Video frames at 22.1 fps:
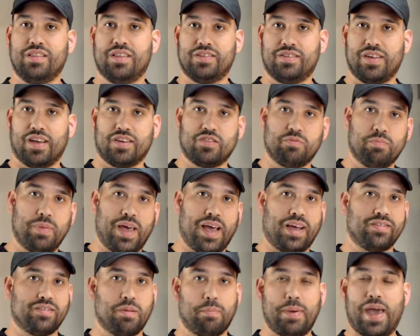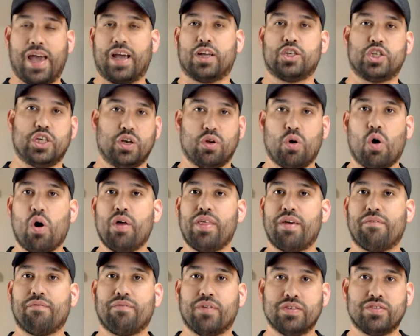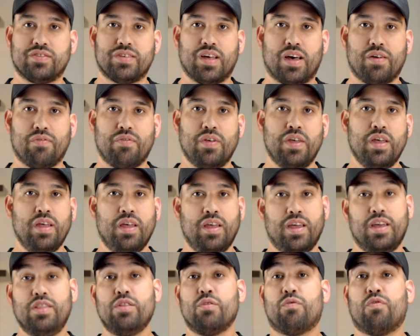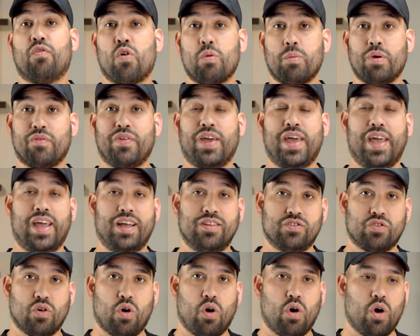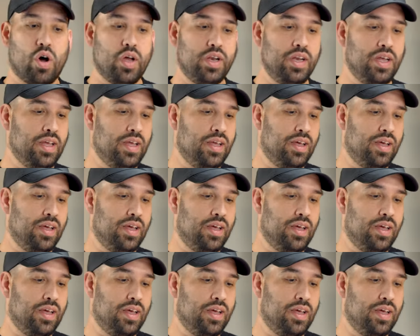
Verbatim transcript: the tech specs, the packaging, all that fun stuff in the form of a hands-on.